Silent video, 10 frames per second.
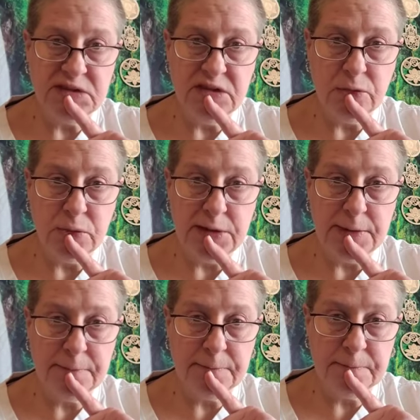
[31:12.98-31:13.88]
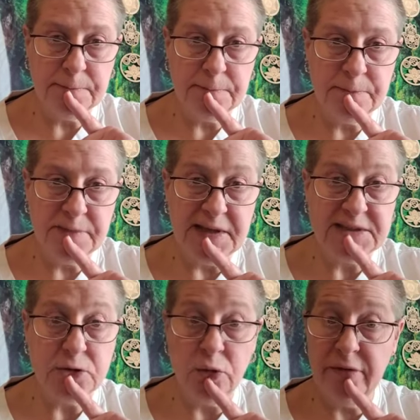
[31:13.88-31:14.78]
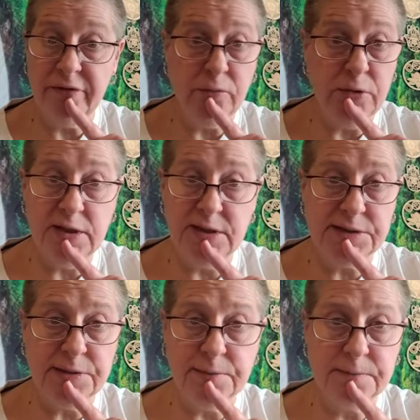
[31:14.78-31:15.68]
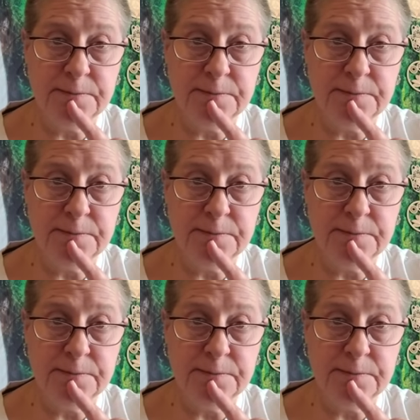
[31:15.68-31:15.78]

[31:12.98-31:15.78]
Literally. And don't even realize it.